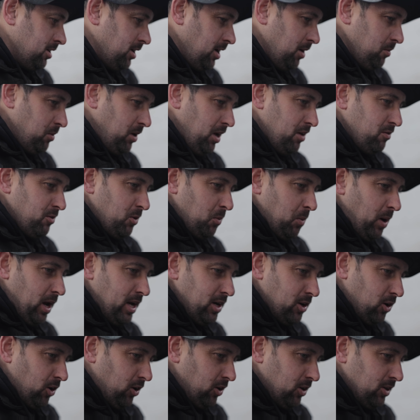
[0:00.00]
I'm not even a
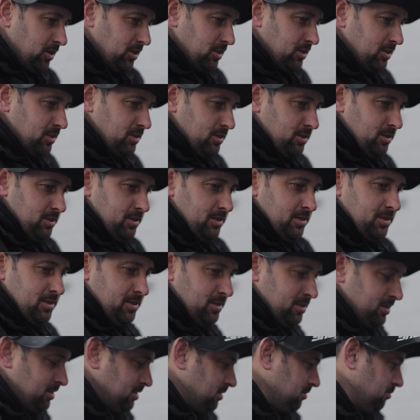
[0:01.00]
welder.
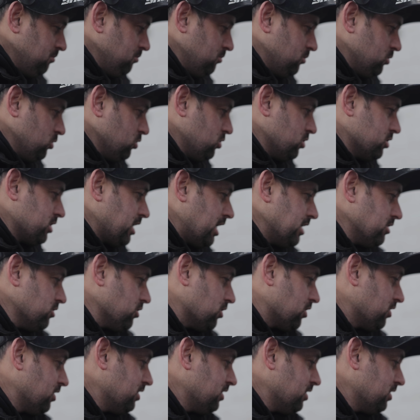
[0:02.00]
Just a chancer.